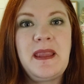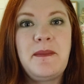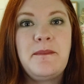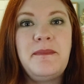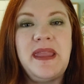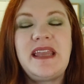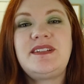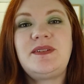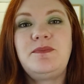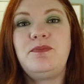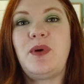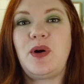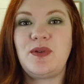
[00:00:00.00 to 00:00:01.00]
makes a
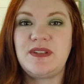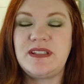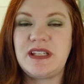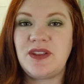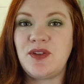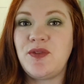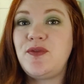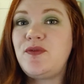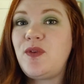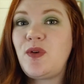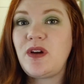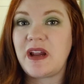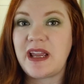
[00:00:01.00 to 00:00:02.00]
boast in the
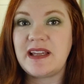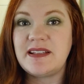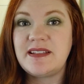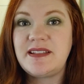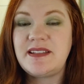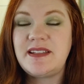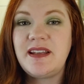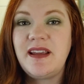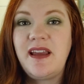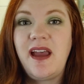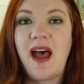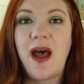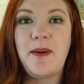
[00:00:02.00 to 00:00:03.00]
forest
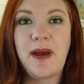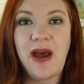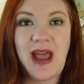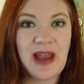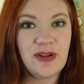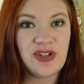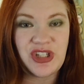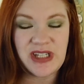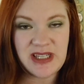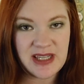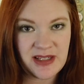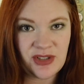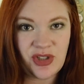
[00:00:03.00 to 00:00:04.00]
about how she
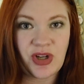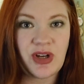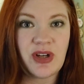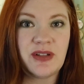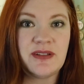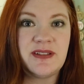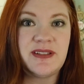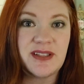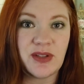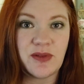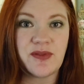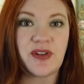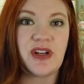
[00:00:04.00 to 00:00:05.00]
can turn
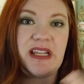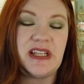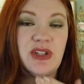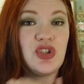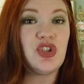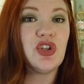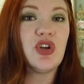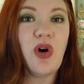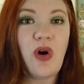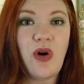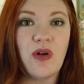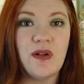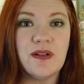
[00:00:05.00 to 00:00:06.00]
silver into
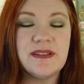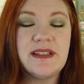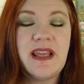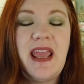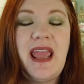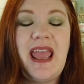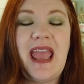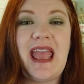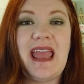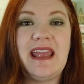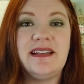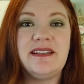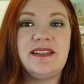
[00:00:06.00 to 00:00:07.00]
gold.
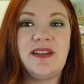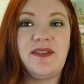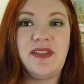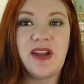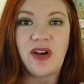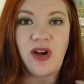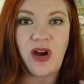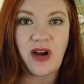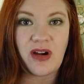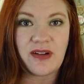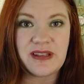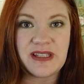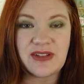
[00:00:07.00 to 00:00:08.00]
And there
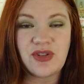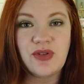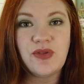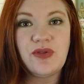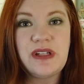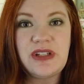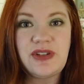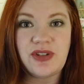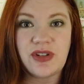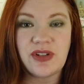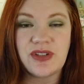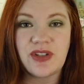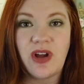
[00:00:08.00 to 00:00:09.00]
are these
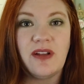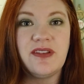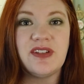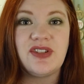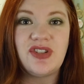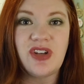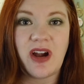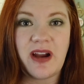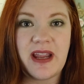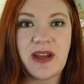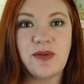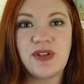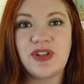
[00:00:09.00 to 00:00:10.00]
creatures called the
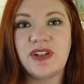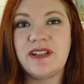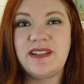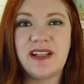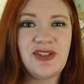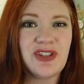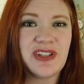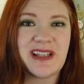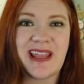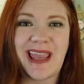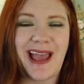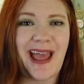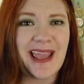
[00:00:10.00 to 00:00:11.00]
Starik, which are essentially
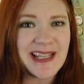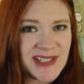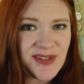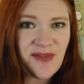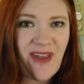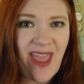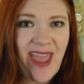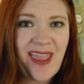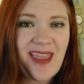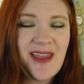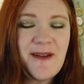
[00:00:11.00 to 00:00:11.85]
like ice fae,